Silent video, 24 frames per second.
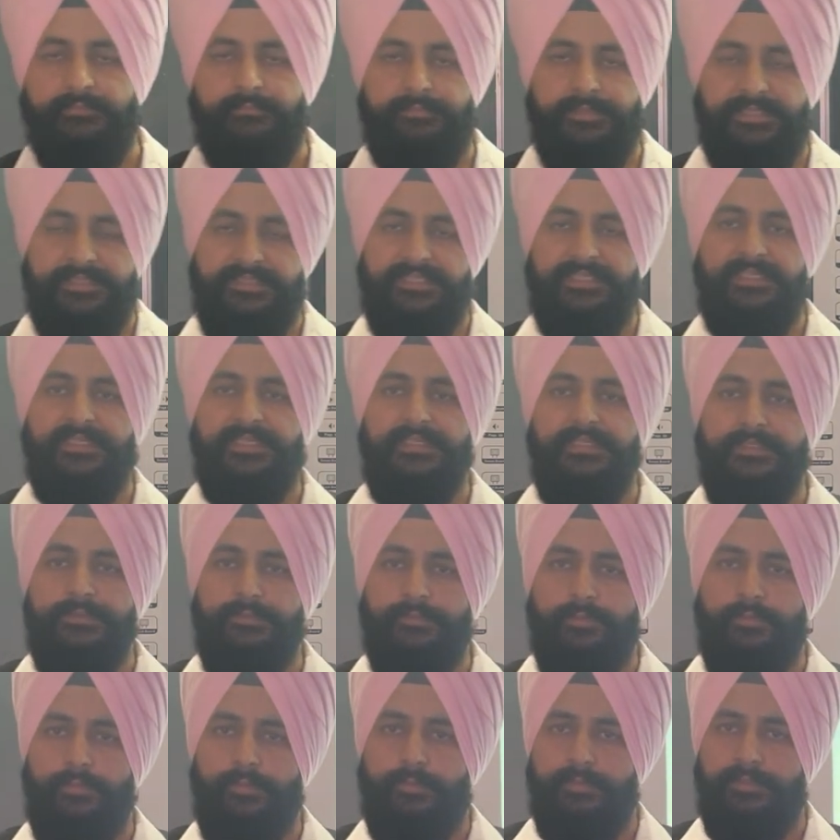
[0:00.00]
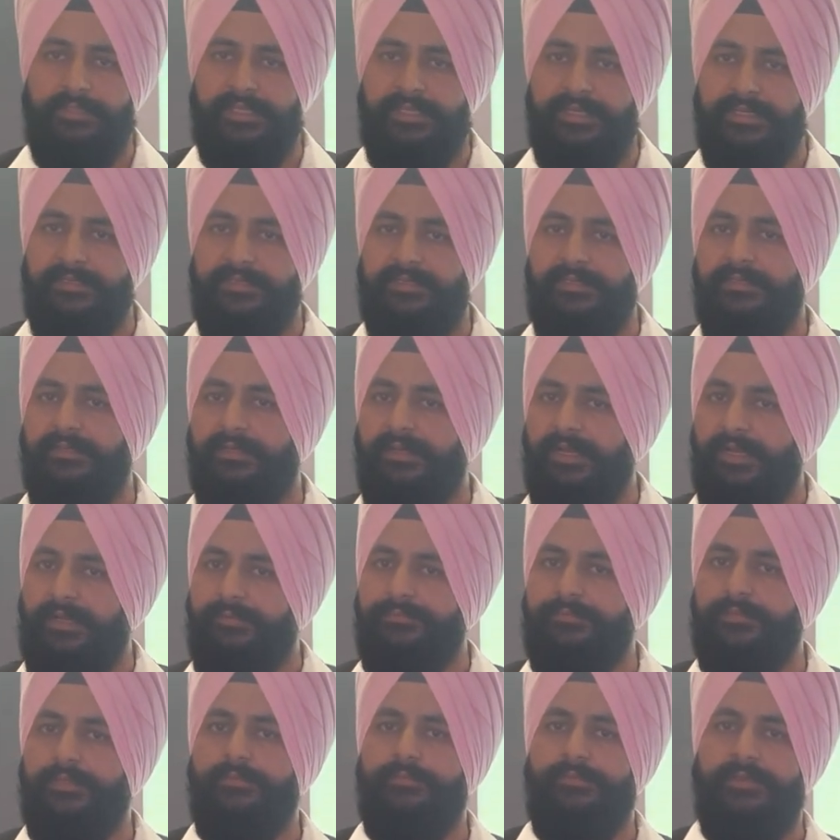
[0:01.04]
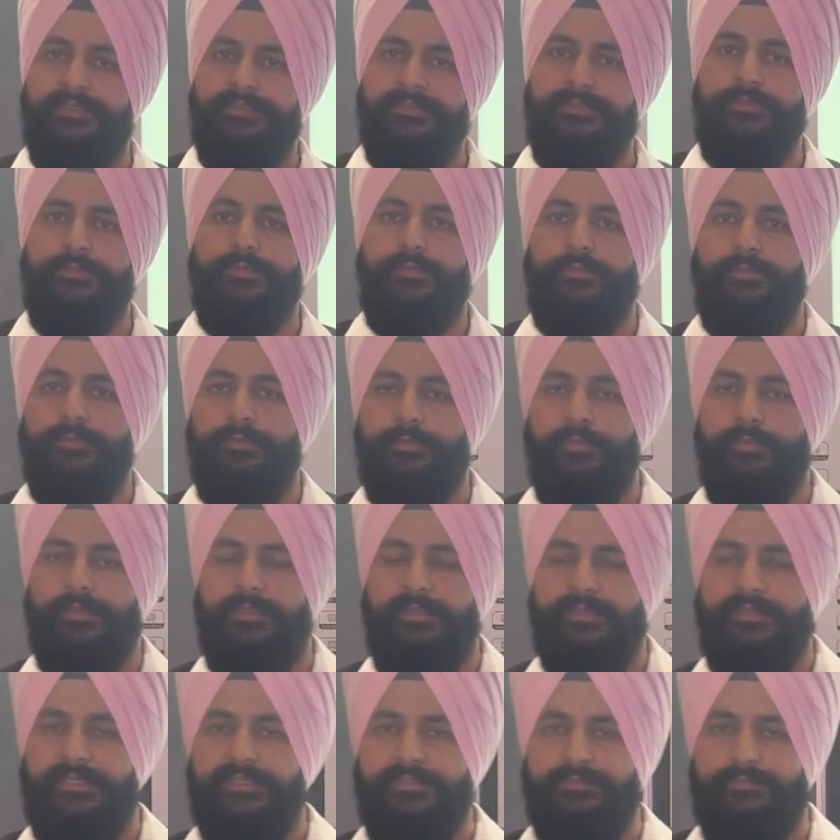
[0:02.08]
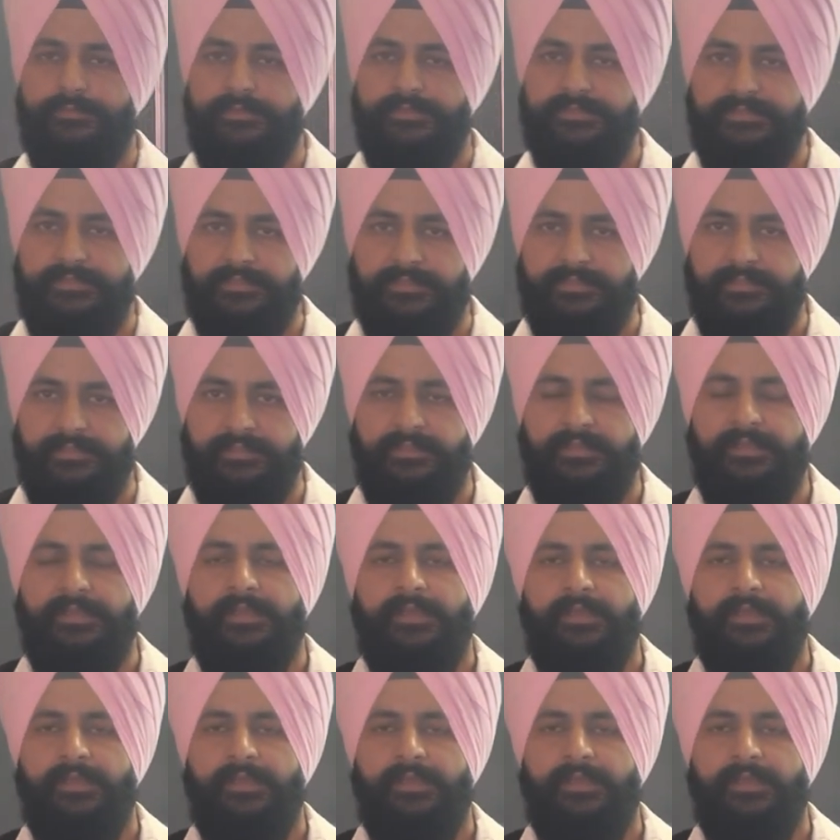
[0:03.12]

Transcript: Basically, you know that after once you do your graduation